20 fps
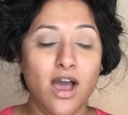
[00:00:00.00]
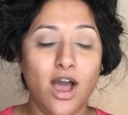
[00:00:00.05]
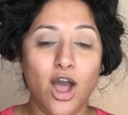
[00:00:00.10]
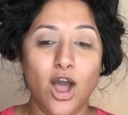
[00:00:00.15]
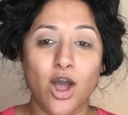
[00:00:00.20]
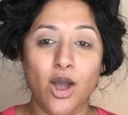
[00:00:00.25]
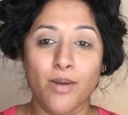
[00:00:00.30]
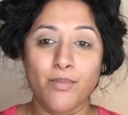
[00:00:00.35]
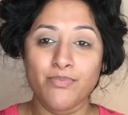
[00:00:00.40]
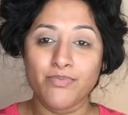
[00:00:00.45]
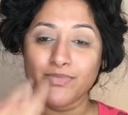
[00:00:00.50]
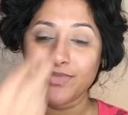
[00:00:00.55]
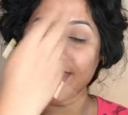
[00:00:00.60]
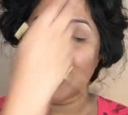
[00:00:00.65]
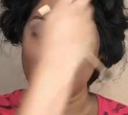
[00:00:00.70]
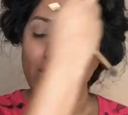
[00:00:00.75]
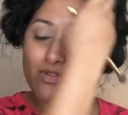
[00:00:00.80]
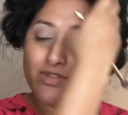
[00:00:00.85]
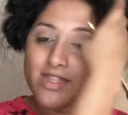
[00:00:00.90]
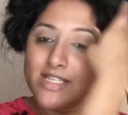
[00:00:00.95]

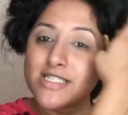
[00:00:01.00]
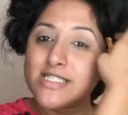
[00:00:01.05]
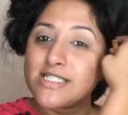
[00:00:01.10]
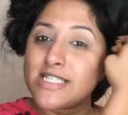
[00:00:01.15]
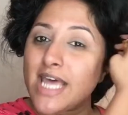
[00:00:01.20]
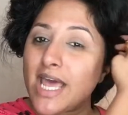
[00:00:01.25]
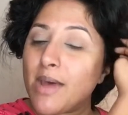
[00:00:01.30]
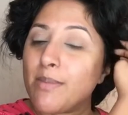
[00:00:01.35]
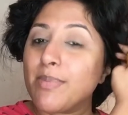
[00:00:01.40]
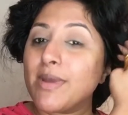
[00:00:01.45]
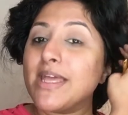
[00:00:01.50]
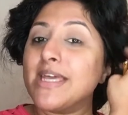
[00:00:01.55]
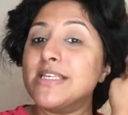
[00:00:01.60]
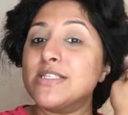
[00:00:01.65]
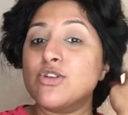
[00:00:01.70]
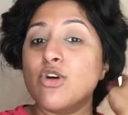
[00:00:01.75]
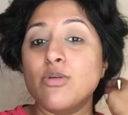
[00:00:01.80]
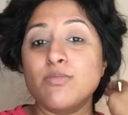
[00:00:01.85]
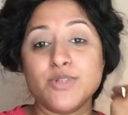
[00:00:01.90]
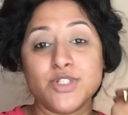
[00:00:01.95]
Now this step
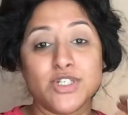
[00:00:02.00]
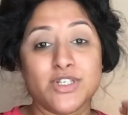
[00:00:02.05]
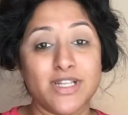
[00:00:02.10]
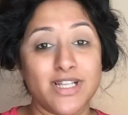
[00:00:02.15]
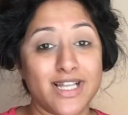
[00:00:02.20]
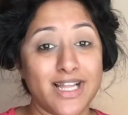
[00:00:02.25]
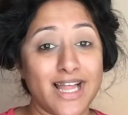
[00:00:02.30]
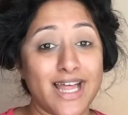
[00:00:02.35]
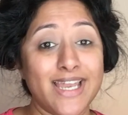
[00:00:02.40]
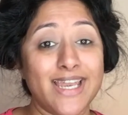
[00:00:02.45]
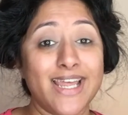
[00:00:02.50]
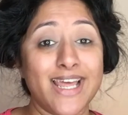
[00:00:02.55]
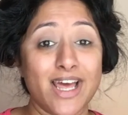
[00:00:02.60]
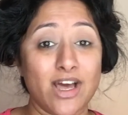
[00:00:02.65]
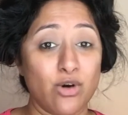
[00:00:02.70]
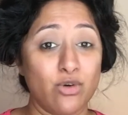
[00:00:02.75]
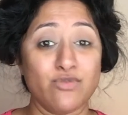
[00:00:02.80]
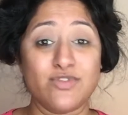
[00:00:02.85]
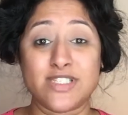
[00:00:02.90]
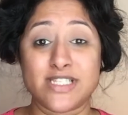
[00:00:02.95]
is optional, and it
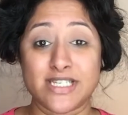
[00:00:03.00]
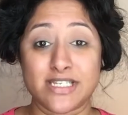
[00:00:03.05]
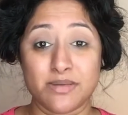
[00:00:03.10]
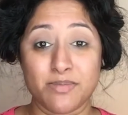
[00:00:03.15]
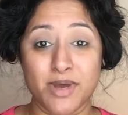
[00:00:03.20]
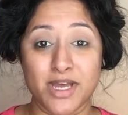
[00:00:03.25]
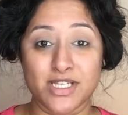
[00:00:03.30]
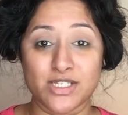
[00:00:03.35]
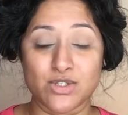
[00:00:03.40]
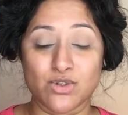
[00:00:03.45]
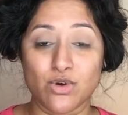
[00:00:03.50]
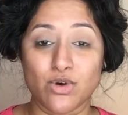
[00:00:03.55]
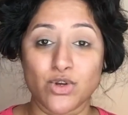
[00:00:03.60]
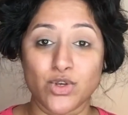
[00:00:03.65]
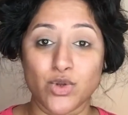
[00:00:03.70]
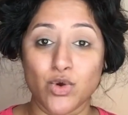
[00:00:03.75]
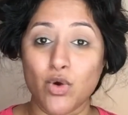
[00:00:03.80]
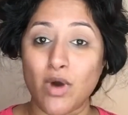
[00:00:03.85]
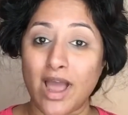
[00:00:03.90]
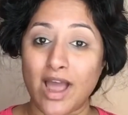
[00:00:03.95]
obviously depends
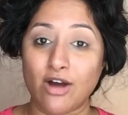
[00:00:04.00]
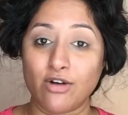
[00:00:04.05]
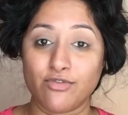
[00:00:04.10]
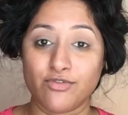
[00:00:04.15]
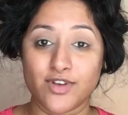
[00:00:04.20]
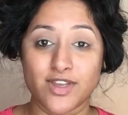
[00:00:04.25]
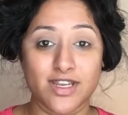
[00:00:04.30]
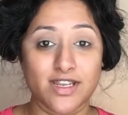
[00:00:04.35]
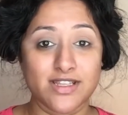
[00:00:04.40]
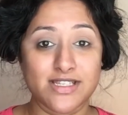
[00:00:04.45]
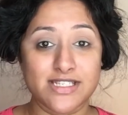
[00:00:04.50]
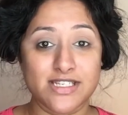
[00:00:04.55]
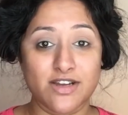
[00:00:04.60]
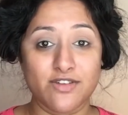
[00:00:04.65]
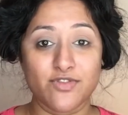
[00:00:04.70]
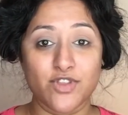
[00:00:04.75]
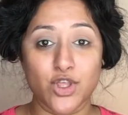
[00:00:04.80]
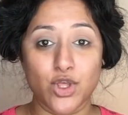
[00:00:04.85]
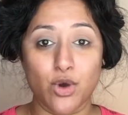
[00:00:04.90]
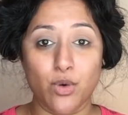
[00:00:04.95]
on your outfit and
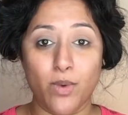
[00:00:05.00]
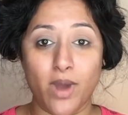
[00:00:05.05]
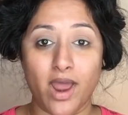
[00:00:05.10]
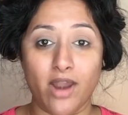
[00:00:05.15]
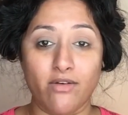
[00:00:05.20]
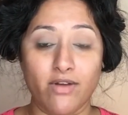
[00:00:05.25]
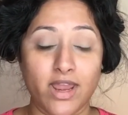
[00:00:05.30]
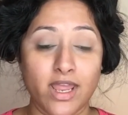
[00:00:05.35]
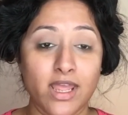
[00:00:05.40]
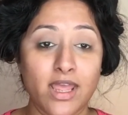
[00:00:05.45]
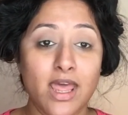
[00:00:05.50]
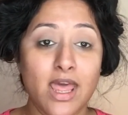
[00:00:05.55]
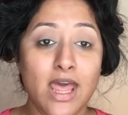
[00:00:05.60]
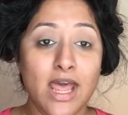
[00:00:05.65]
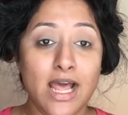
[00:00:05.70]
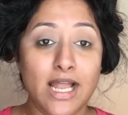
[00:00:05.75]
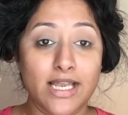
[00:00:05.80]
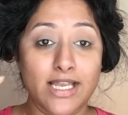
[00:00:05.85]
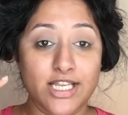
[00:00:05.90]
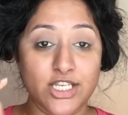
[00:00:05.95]
stuff that you're wearing.
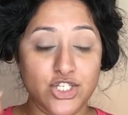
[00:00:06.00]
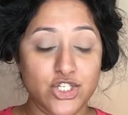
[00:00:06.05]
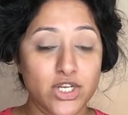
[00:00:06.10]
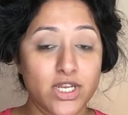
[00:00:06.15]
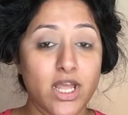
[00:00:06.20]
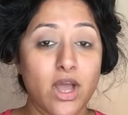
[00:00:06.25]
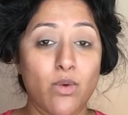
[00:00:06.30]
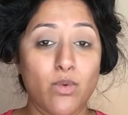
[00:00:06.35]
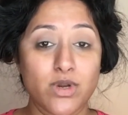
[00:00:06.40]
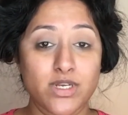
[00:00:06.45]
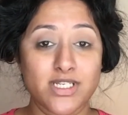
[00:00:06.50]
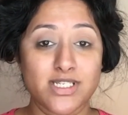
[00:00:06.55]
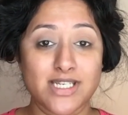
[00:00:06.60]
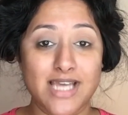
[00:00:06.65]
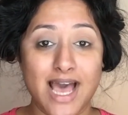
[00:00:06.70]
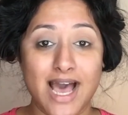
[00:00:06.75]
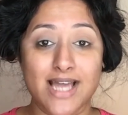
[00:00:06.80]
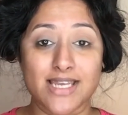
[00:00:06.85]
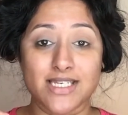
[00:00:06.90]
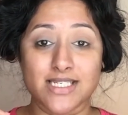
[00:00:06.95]
Literally I wanted
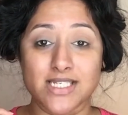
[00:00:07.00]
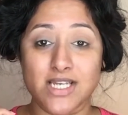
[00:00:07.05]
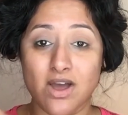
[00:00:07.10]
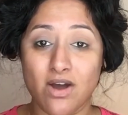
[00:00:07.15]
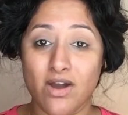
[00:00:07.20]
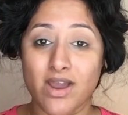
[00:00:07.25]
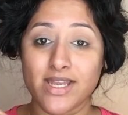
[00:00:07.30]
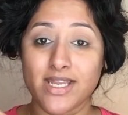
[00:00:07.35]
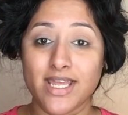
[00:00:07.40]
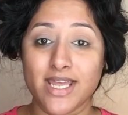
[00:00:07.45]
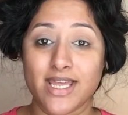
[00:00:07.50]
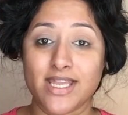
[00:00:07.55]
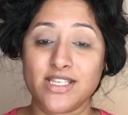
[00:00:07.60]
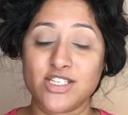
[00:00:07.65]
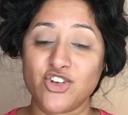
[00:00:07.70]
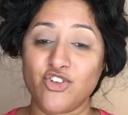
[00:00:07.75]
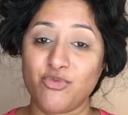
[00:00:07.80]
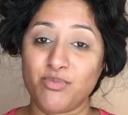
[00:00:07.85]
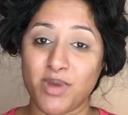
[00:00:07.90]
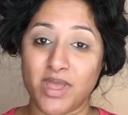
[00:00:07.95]
to add a tiny
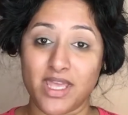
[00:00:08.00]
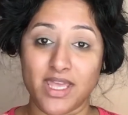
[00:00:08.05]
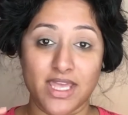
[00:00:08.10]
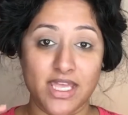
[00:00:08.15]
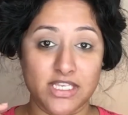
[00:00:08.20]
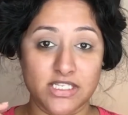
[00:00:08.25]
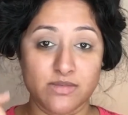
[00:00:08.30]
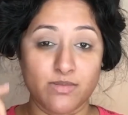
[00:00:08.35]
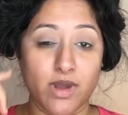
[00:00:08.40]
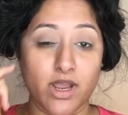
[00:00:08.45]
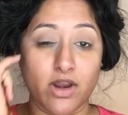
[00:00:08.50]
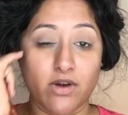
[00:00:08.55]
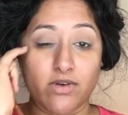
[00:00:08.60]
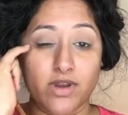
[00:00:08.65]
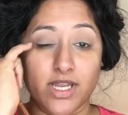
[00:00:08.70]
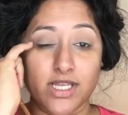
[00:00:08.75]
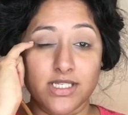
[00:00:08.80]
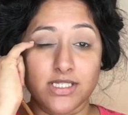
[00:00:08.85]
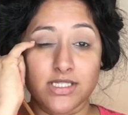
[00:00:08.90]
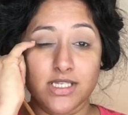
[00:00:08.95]
hint of pink into my
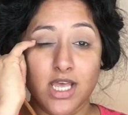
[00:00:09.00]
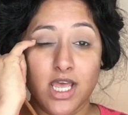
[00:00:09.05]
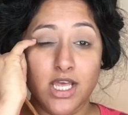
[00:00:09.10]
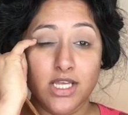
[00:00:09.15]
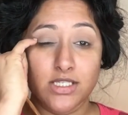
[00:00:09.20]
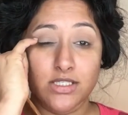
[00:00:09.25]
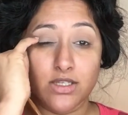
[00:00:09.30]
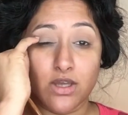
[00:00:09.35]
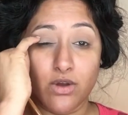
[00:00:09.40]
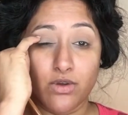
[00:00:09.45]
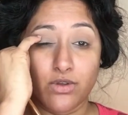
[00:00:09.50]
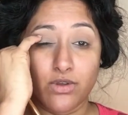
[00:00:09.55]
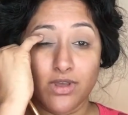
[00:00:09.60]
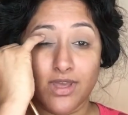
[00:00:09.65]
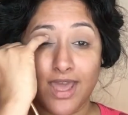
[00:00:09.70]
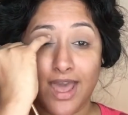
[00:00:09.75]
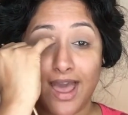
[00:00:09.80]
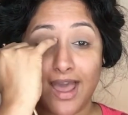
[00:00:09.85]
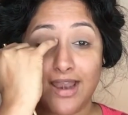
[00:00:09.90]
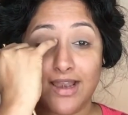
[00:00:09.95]
crease, so you
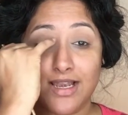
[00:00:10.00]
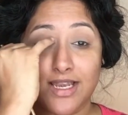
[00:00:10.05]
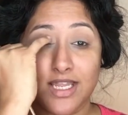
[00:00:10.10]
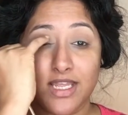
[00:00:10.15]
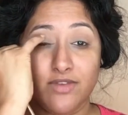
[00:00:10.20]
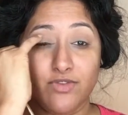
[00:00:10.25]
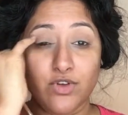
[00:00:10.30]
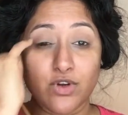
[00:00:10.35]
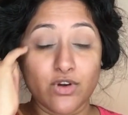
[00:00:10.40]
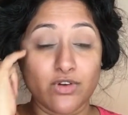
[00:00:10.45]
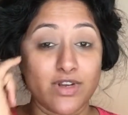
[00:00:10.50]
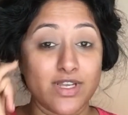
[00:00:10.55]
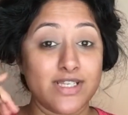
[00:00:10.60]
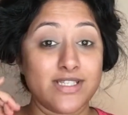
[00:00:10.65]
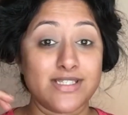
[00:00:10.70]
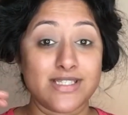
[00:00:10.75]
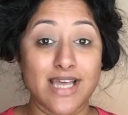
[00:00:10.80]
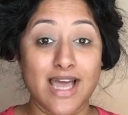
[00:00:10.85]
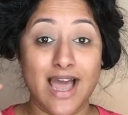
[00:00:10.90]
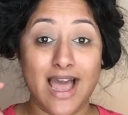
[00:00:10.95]
can leave your
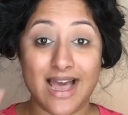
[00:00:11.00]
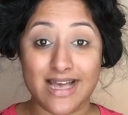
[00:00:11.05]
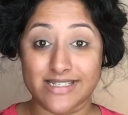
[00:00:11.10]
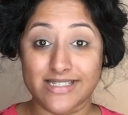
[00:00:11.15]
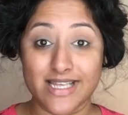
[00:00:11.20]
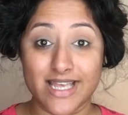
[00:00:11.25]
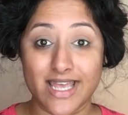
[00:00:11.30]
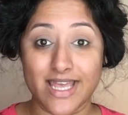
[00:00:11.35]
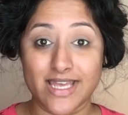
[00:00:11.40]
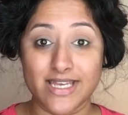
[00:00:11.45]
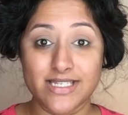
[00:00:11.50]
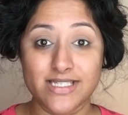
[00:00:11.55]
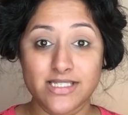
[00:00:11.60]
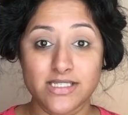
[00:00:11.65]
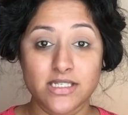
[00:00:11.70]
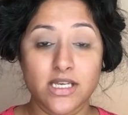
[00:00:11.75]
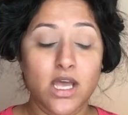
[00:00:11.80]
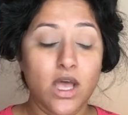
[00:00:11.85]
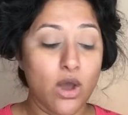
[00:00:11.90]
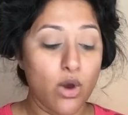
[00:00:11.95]
crease as it
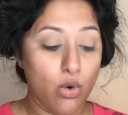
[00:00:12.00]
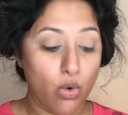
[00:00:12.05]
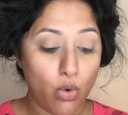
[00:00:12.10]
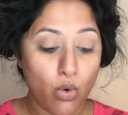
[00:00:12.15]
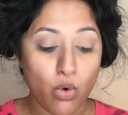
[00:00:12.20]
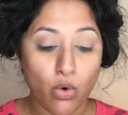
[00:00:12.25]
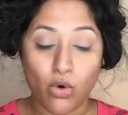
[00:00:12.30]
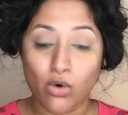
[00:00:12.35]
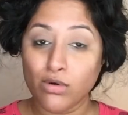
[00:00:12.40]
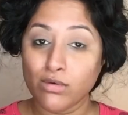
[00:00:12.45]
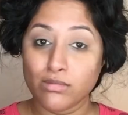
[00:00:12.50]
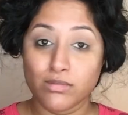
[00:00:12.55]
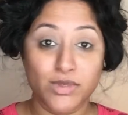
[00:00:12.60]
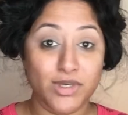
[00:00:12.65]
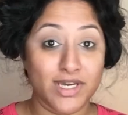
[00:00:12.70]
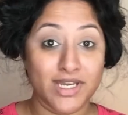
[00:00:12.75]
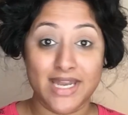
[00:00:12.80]
is, or you can